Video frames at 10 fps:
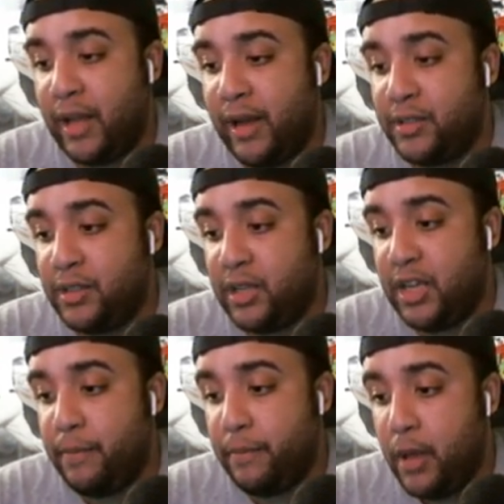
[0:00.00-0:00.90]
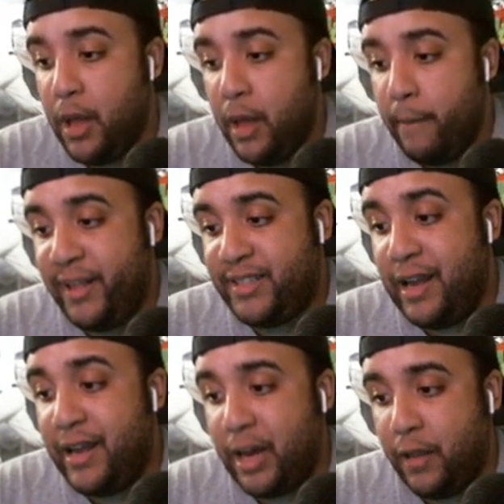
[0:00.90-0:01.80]
and Anderson keep
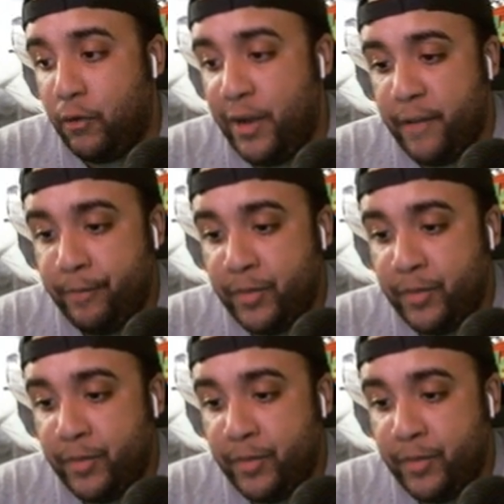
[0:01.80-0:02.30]
Metallic out of the ring.